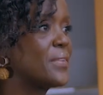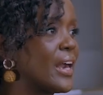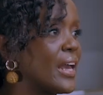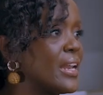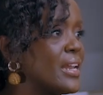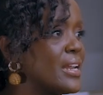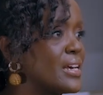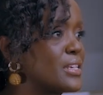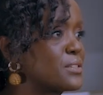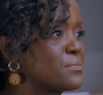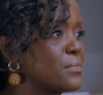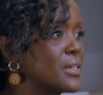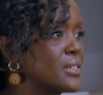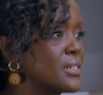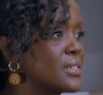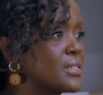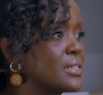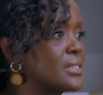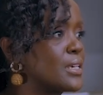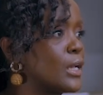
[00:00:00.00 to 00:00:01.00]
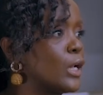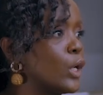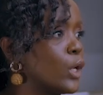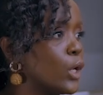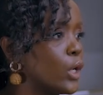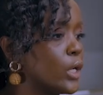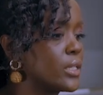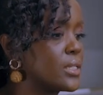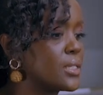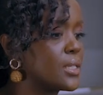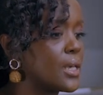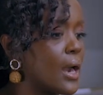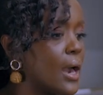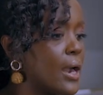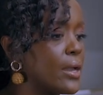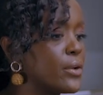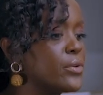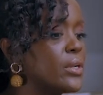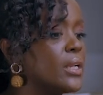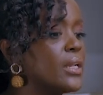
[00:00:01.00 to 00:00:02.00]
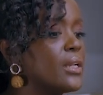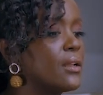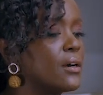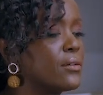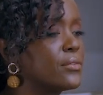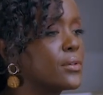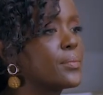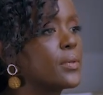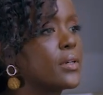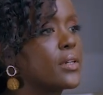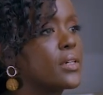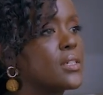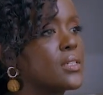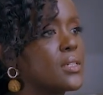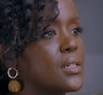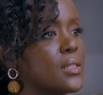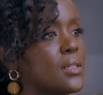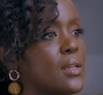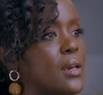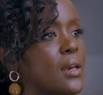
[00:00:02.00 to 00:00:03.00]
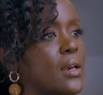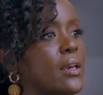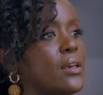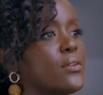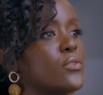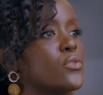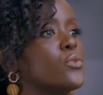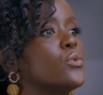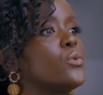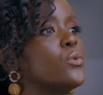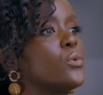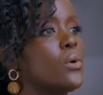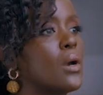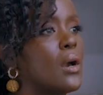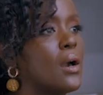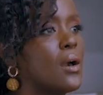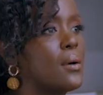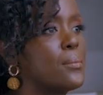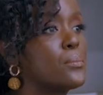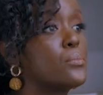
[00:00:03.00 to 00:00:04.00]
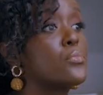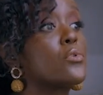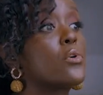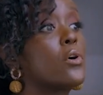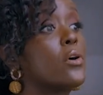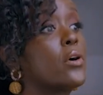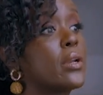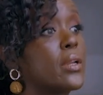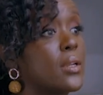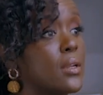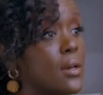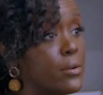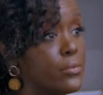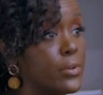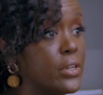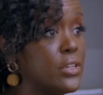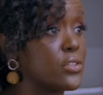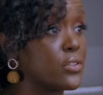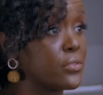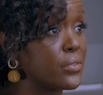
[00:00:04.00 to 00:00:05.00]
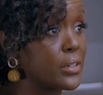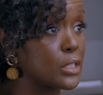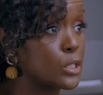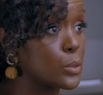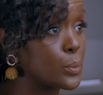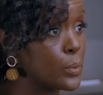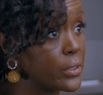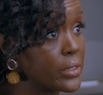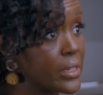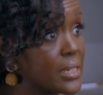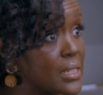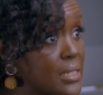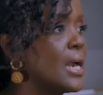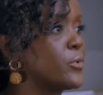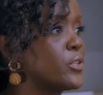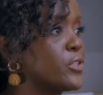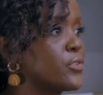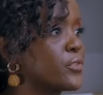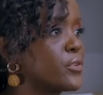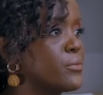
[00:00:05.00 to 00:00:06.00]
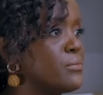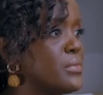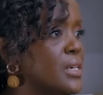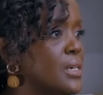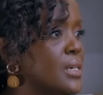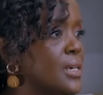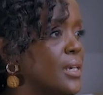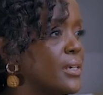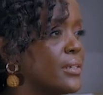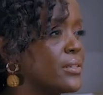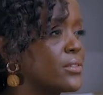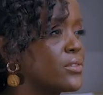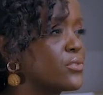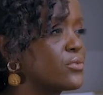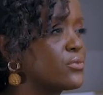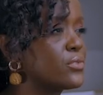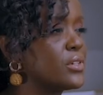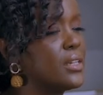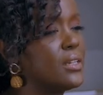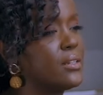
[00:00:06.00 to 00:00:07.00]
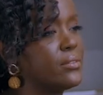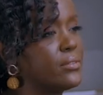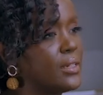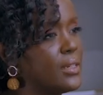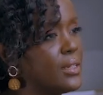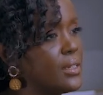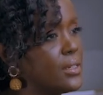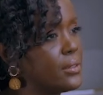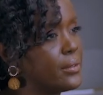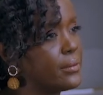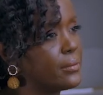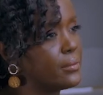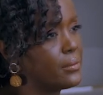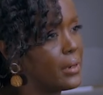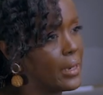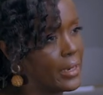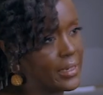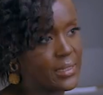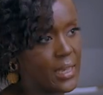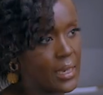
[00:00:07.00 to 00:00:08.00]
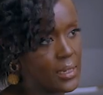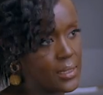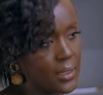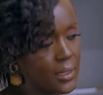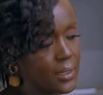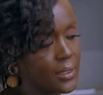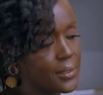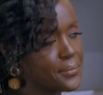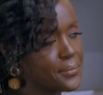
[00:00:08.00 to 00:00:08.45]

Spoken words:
And in as much as it's a lot, I really love it because it gives you a broad range of experience, which for me is really, really exciting.